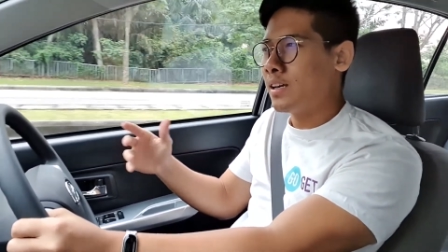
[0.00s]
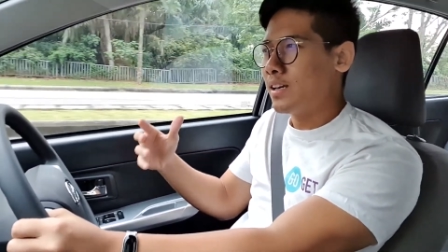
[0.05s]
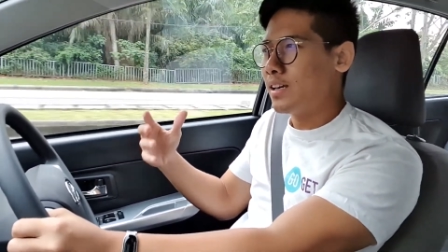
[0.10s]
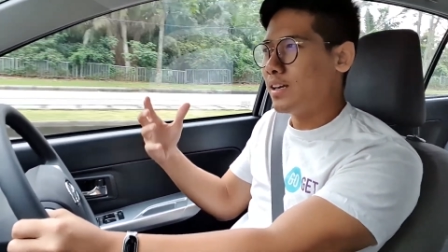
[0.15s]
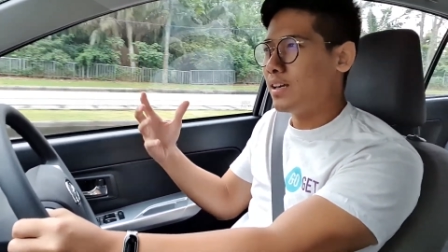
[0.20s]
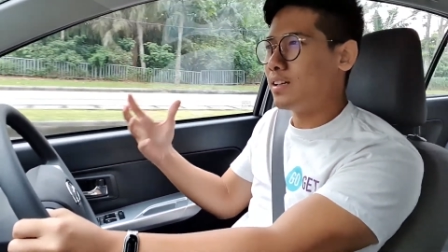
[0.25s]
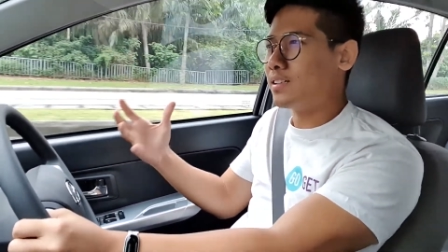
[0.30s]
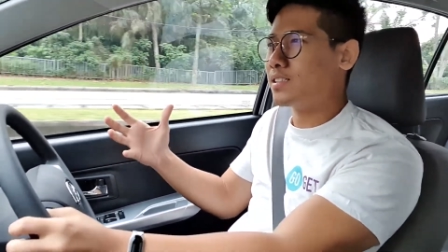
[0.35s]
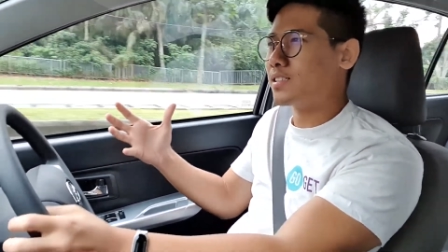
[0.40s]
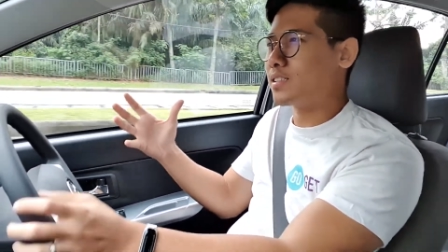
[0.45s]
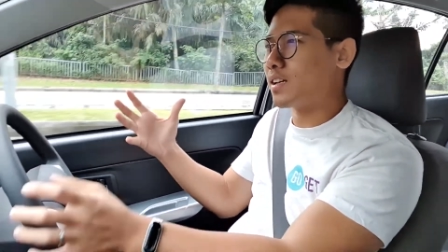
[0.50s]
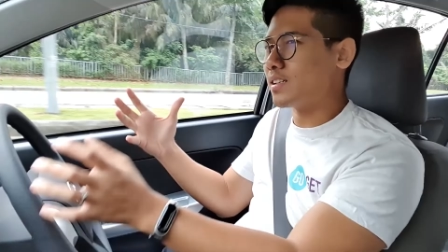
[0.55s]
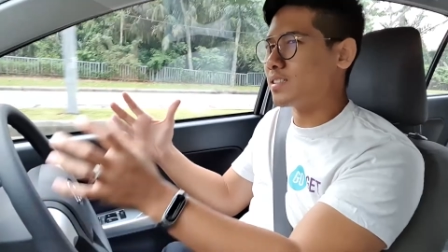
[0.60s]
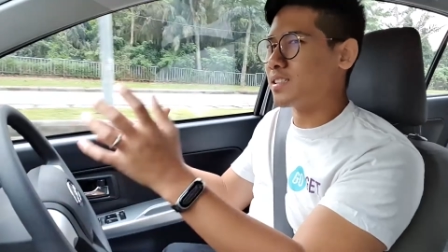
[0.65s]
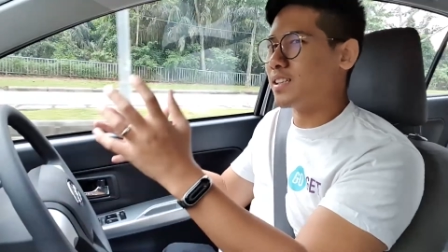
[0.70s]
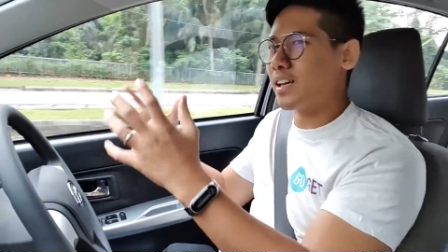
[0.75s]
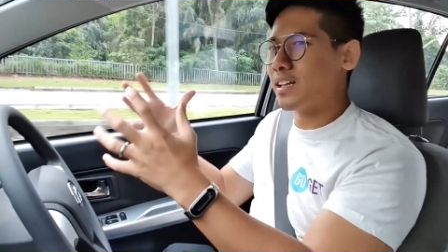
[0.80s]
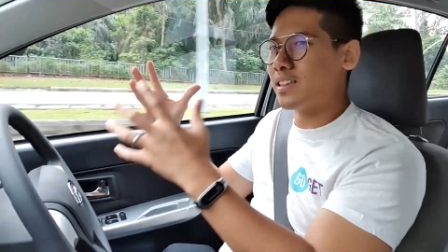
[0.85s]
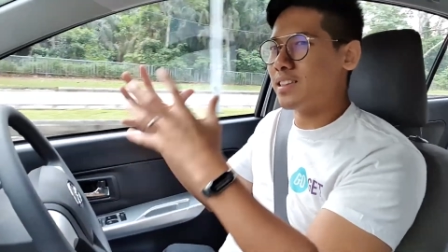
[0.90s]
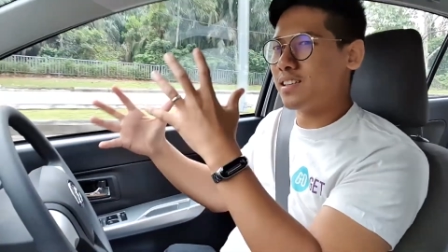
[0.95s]
it starts
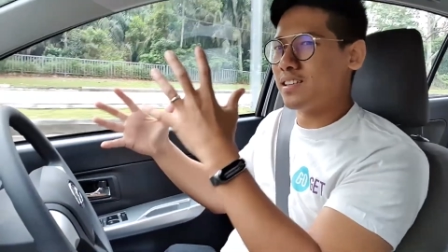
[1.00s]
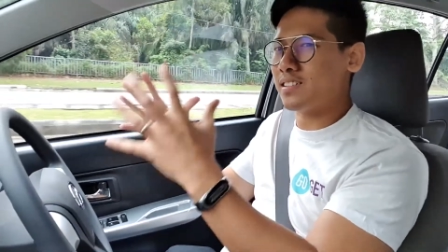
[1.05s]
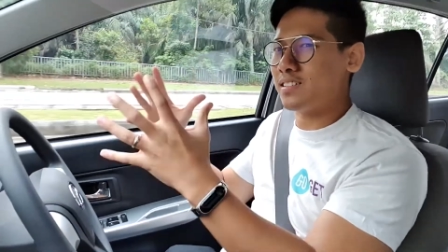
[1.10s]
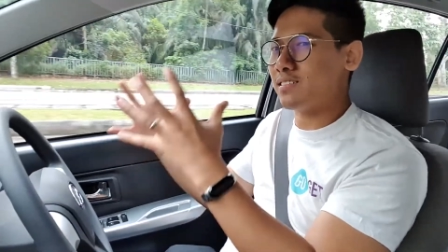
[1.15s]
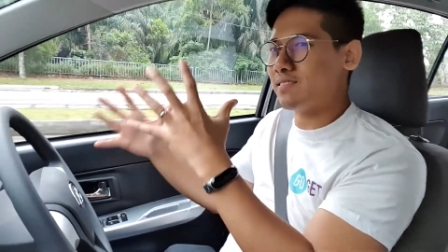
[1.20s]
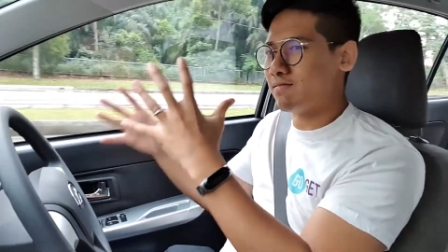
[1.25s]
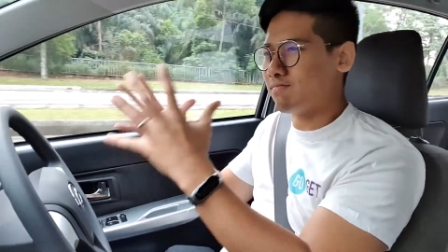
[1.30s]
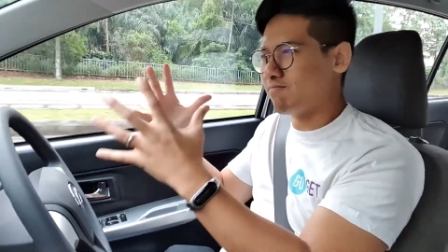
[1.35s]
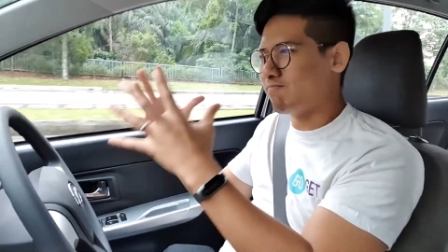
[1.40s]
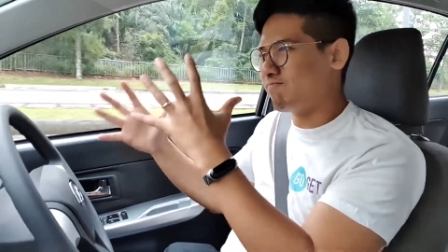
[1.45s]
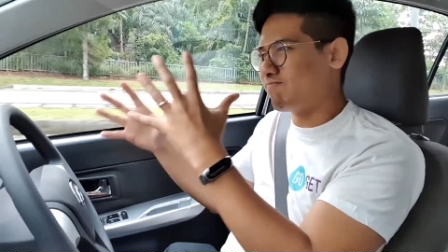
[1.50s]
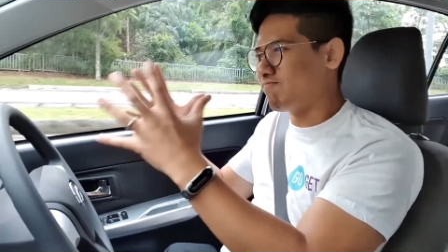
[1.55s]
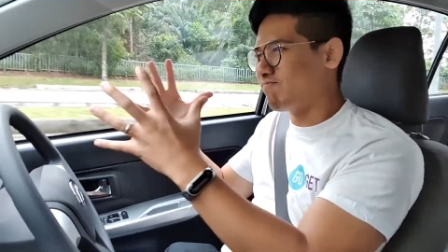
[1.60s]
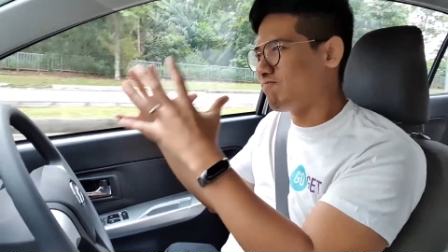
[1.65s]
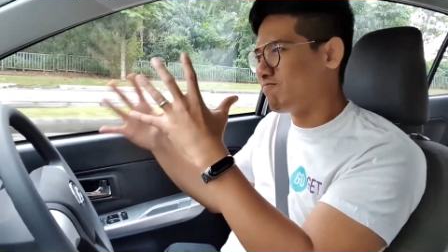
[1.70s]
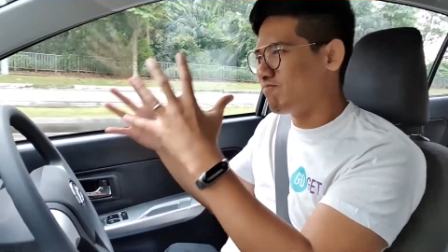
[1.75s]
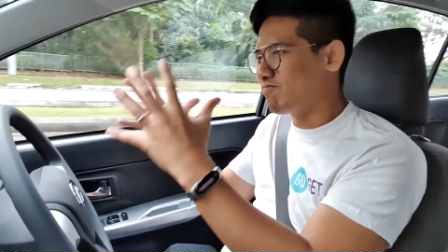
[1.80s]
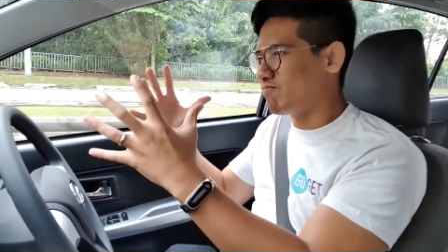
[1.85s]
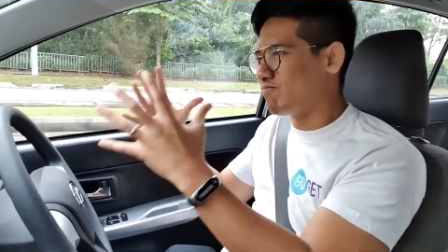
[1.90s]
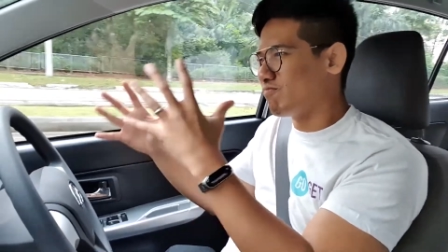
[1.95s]
getting
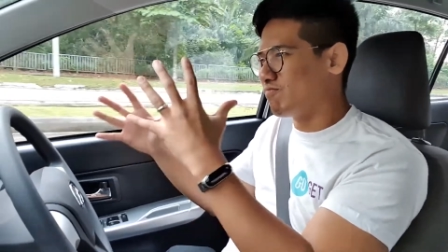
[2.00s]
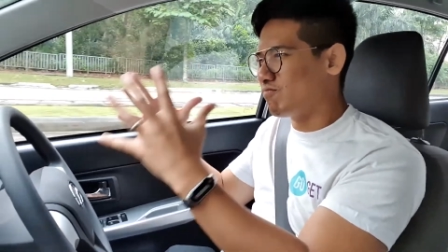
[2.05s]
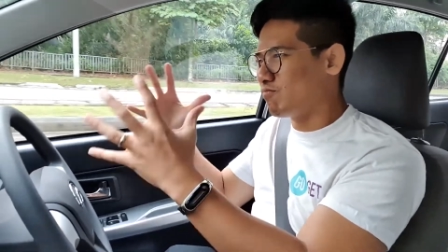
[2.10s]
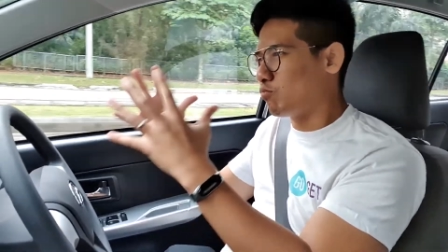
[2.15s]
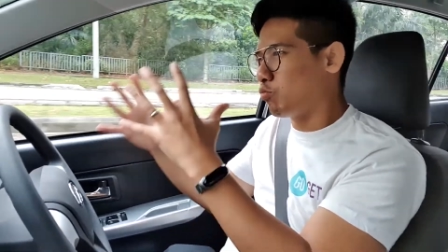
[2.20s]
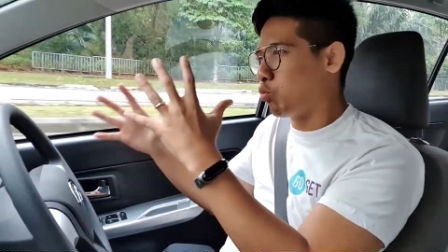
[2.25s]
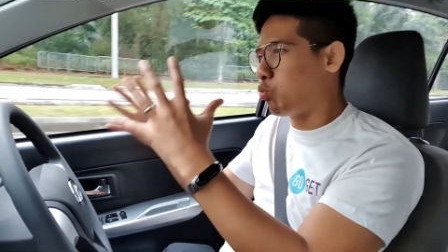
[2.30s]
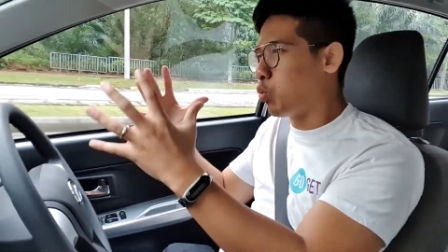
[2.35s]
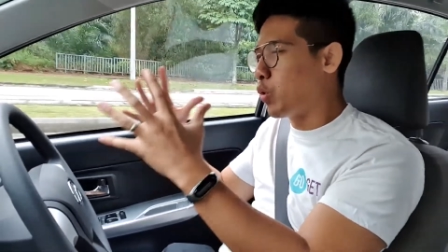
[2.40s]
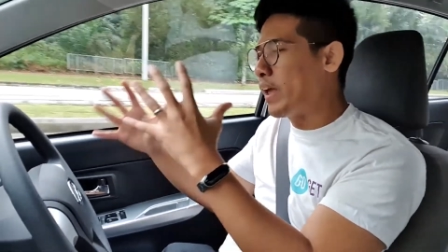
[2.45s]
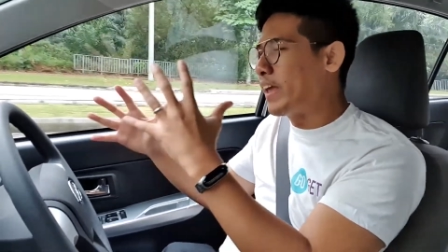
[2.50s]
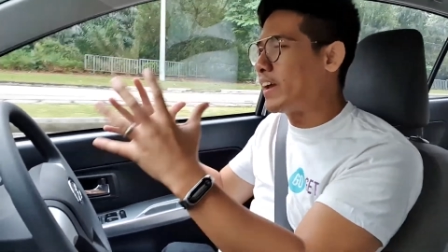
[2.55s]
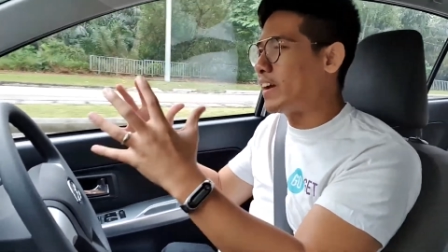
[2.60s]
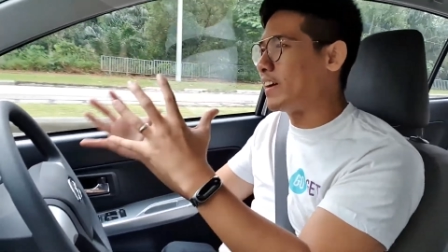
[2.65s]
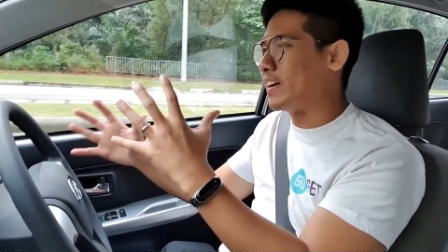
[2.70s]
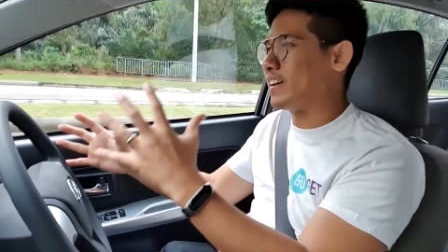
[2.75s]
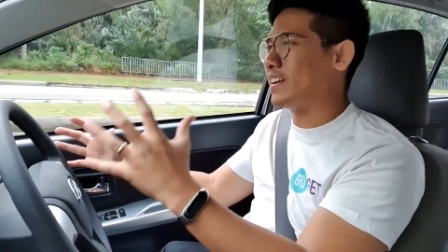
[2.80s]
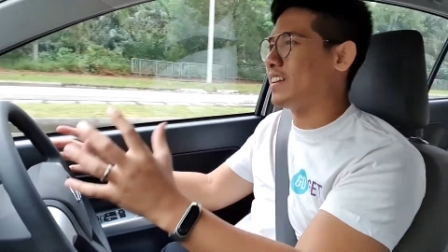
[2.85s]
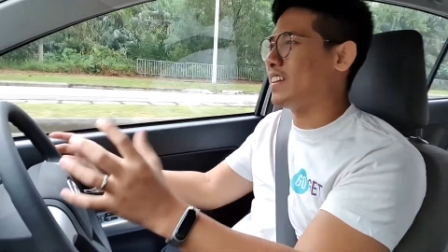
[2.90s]
weird.